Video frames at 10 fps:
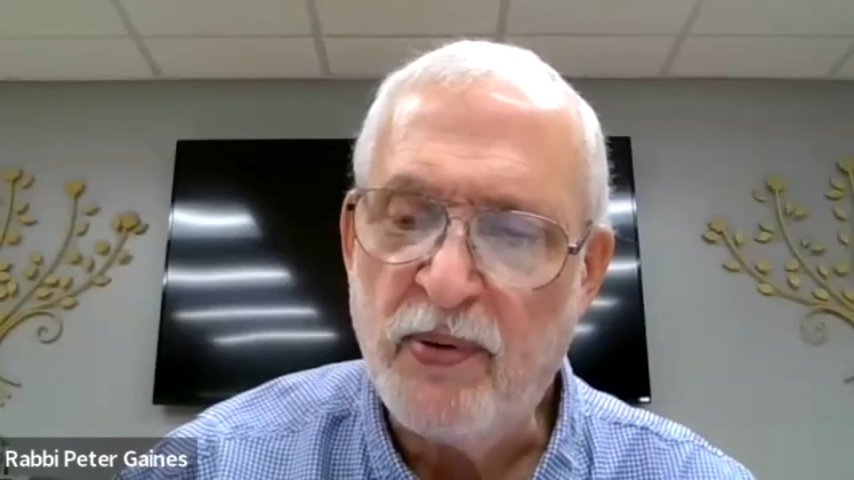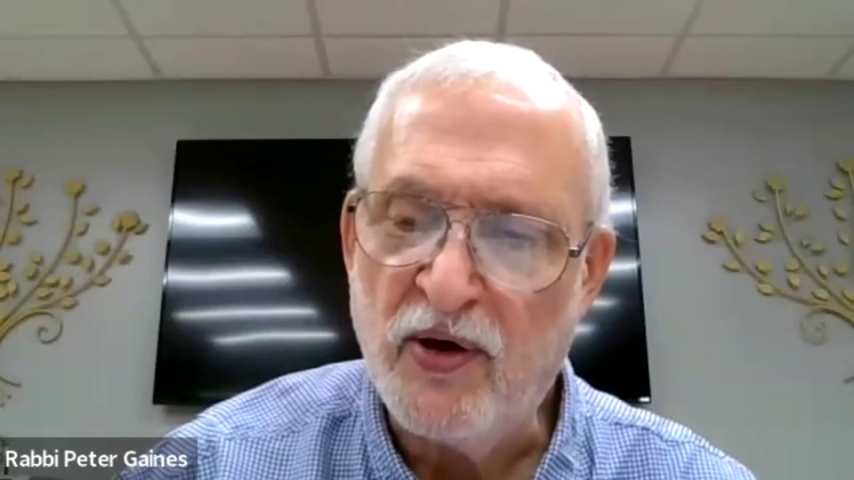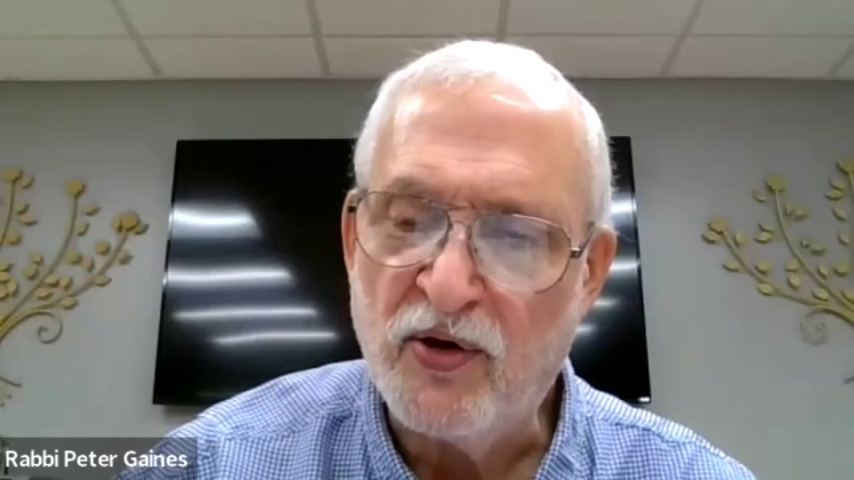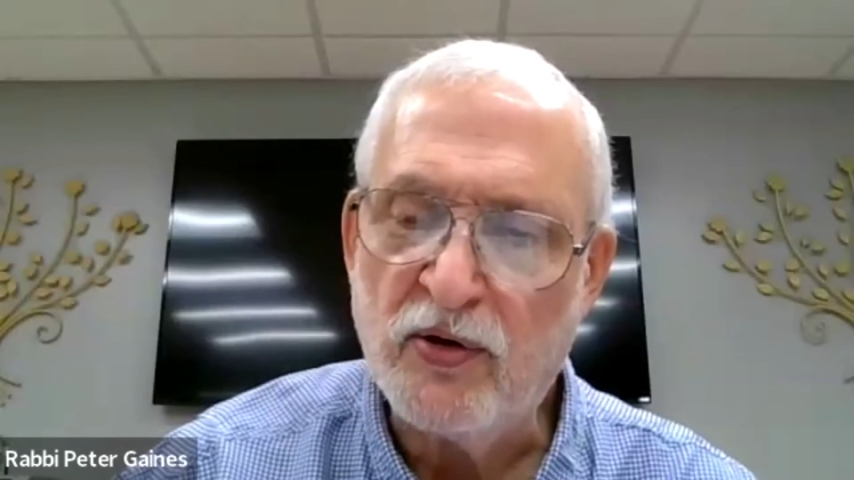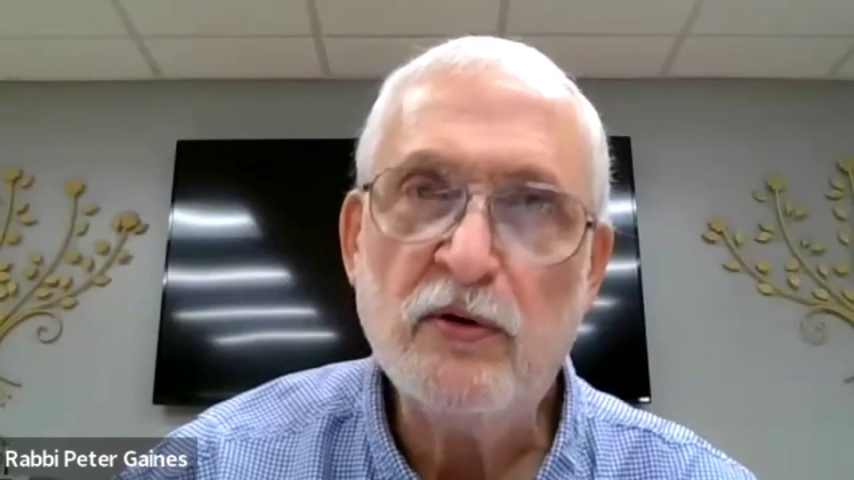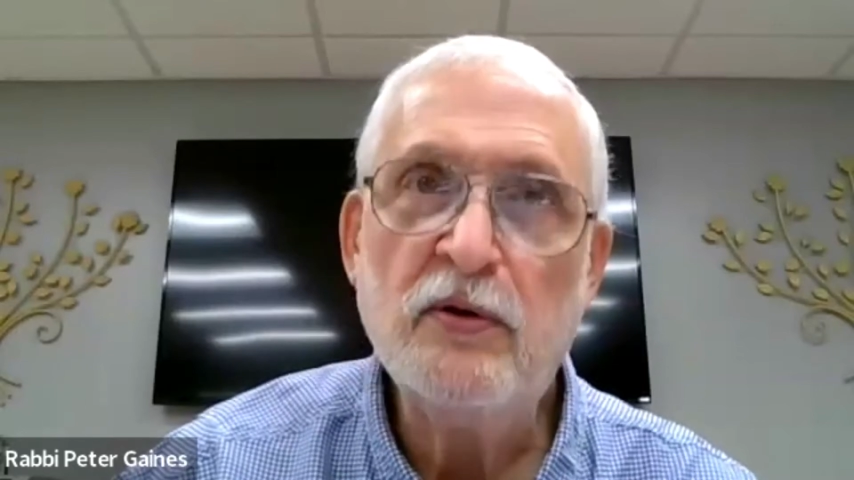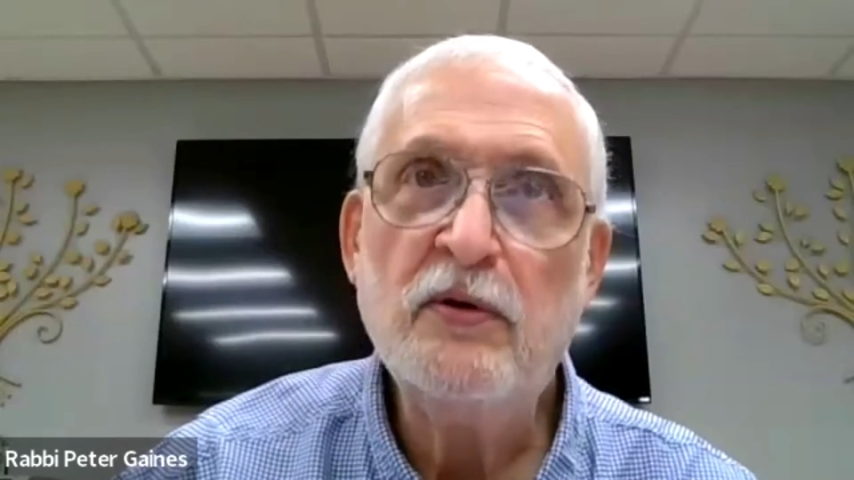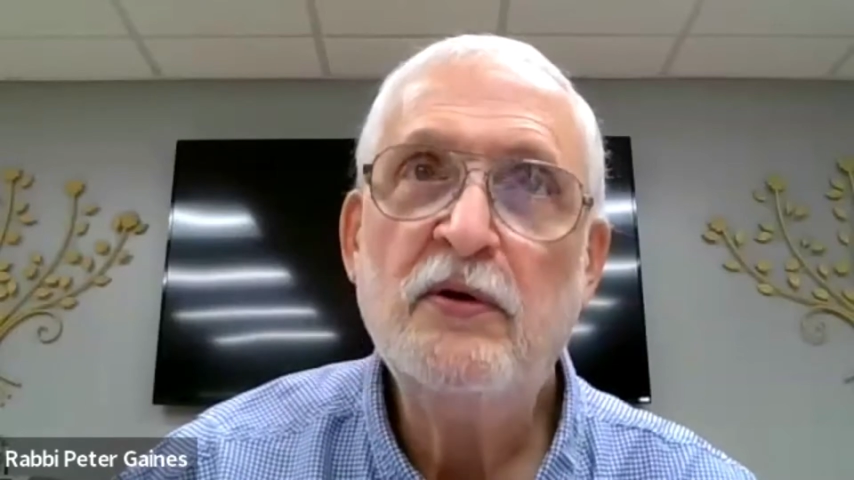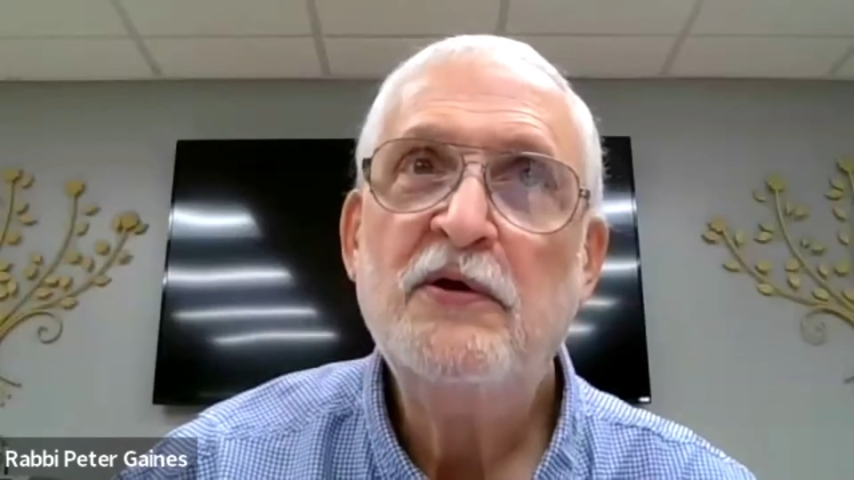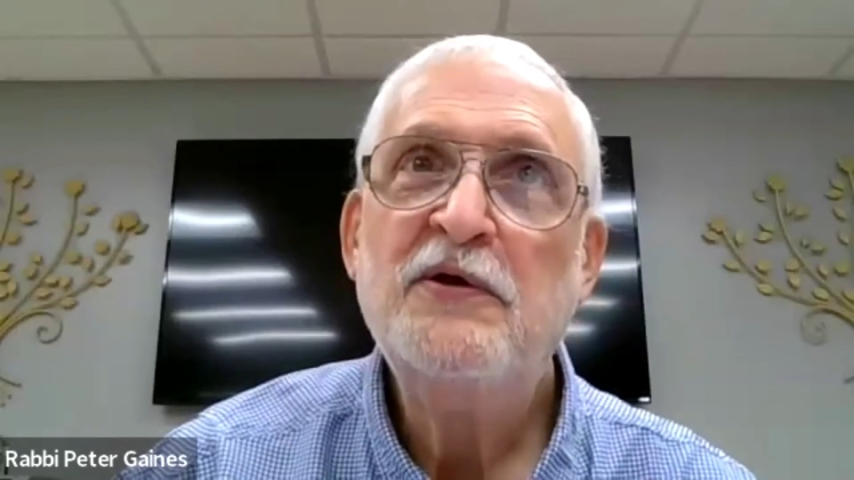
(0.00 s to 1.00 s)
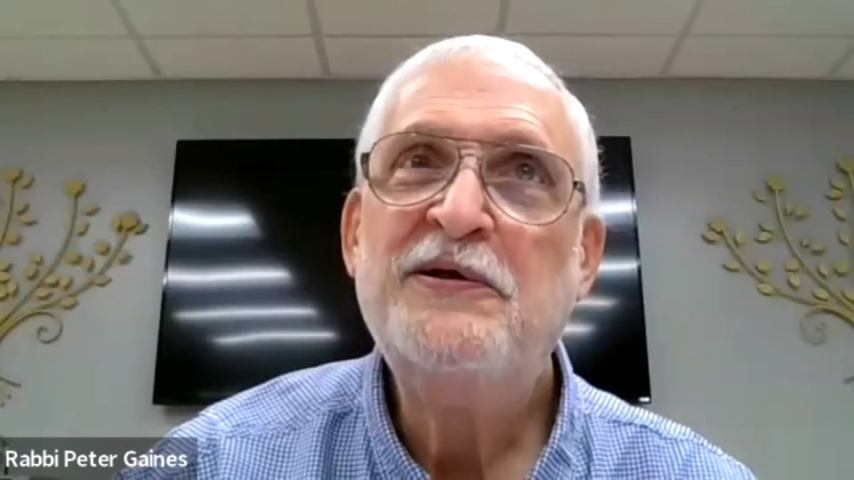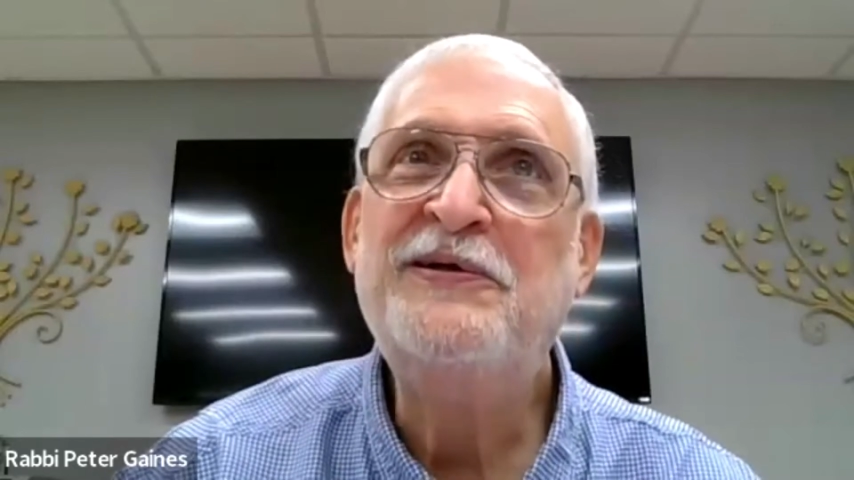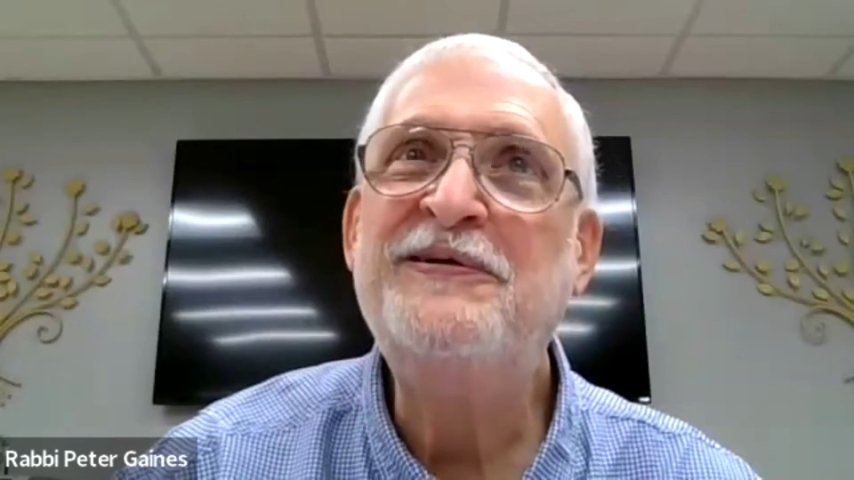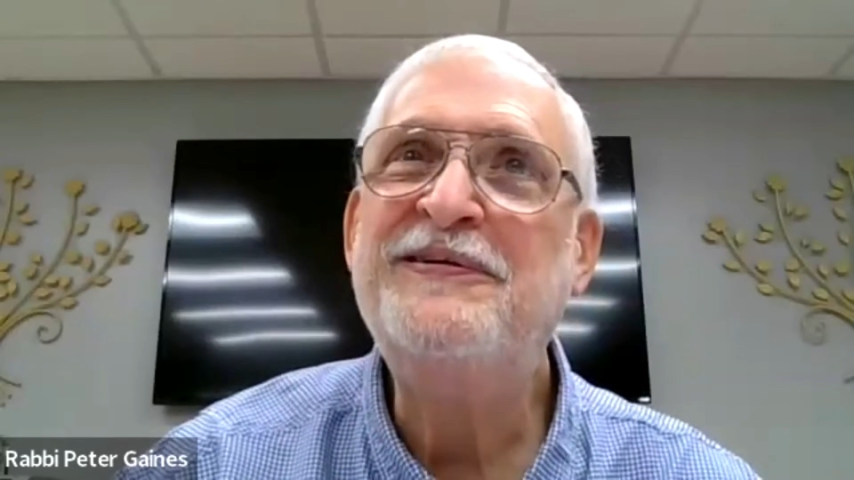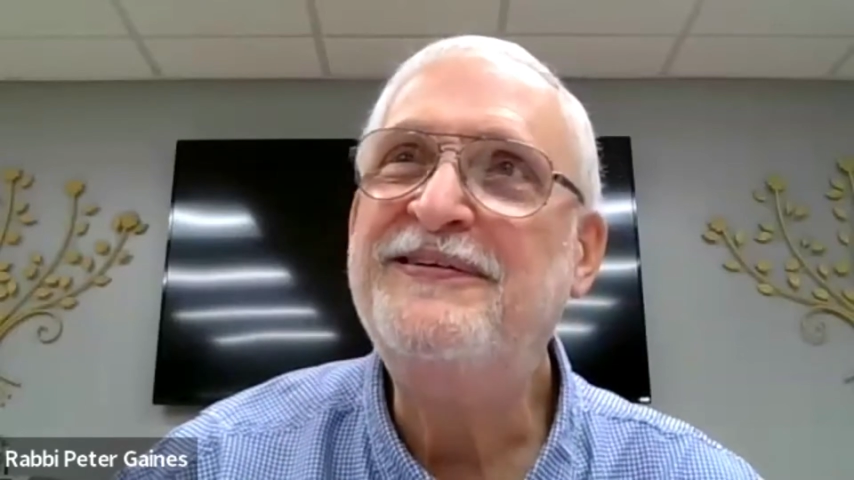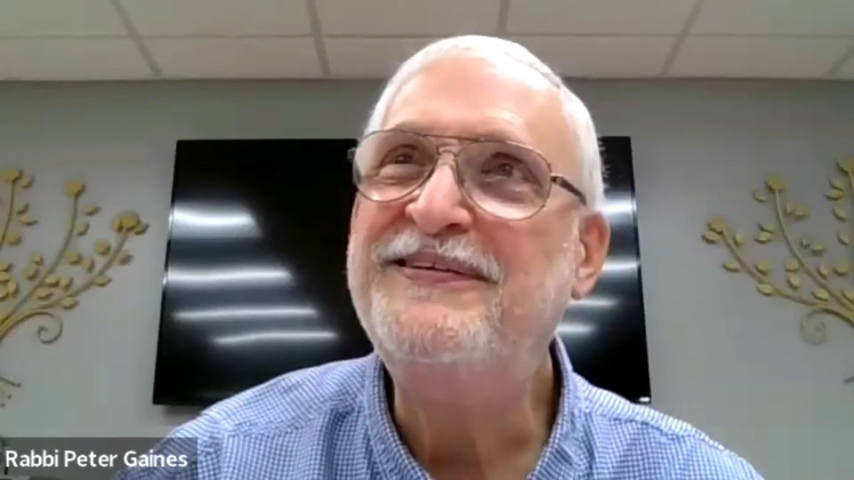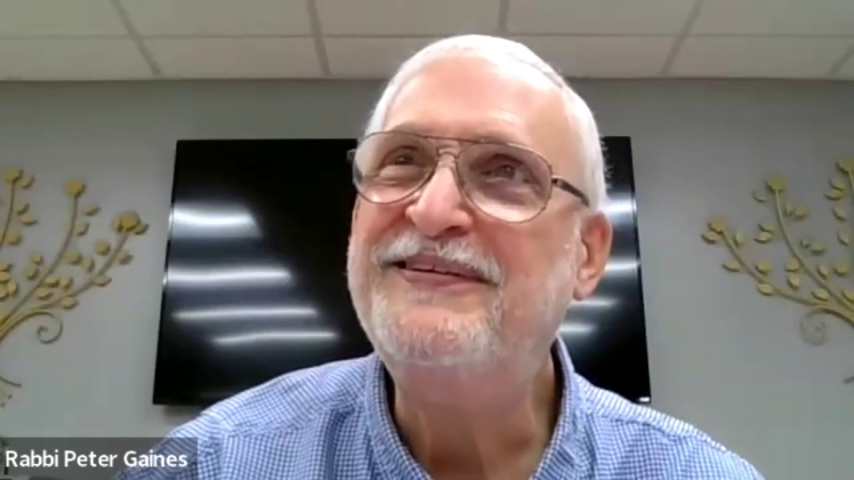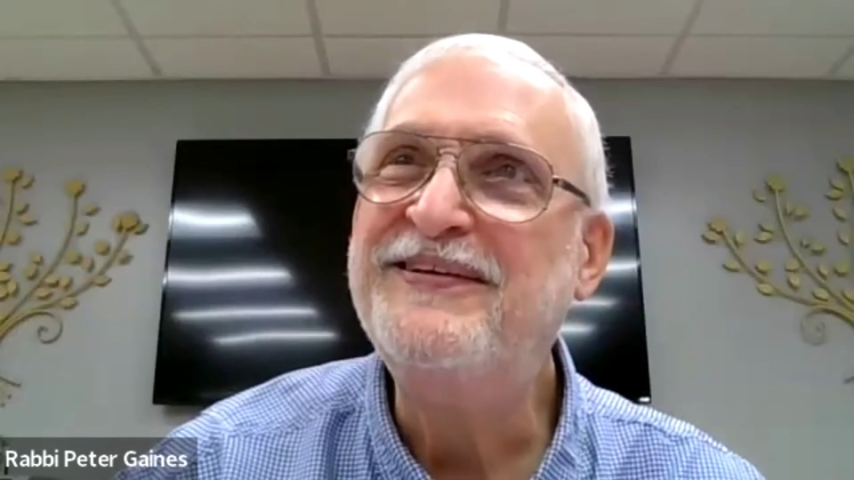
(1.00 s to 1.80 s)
First Peter. Peter 3,